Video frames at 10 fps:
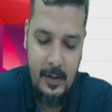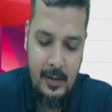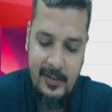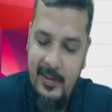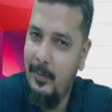
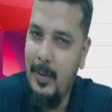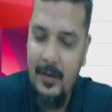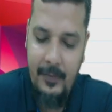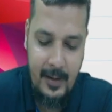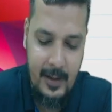just
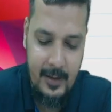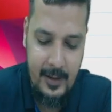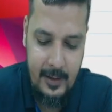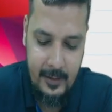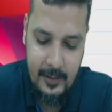bifurcate
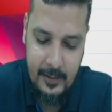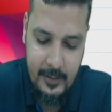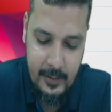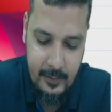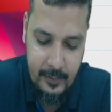that.
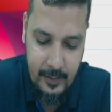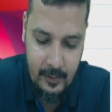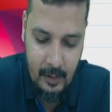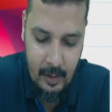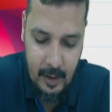First
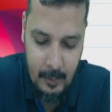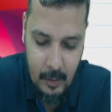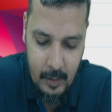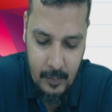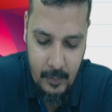you are talking
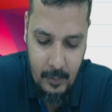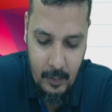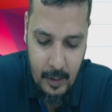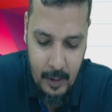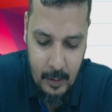about
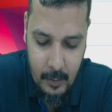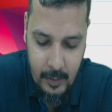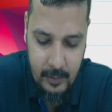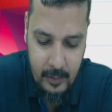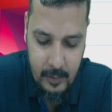foreign
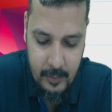tourist,